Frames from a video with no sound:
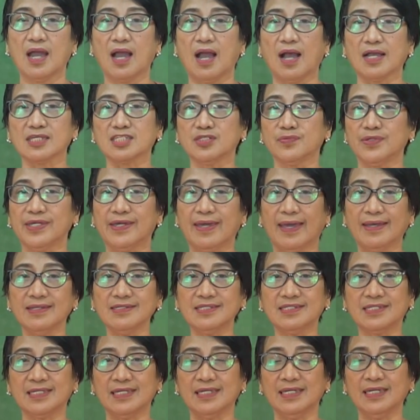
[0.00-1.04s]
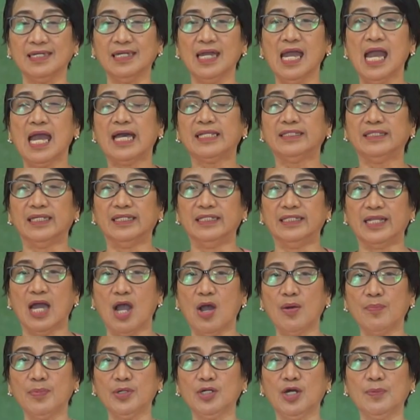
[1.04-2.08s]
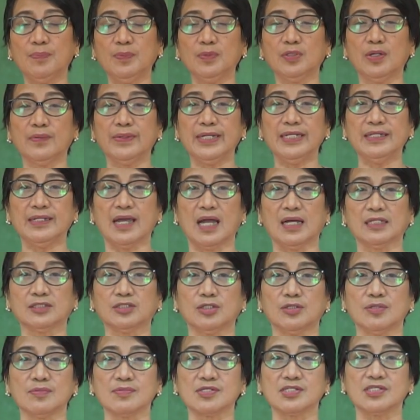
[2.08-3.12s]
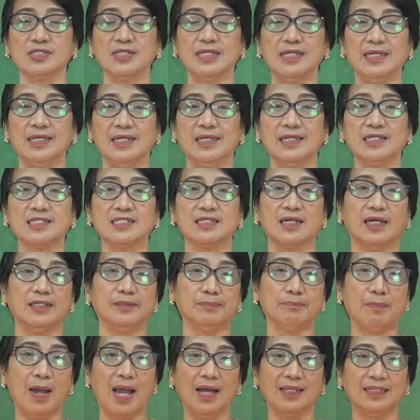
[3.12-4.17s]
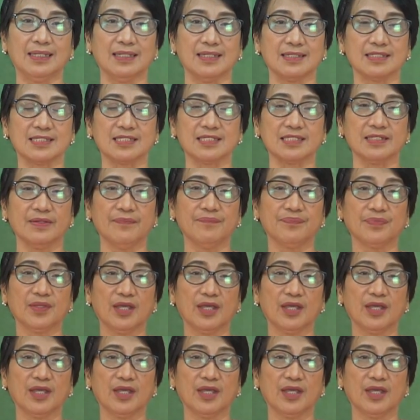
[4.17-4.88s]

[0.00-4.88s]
As we can see, the number of chlorine atoms is unbalanced.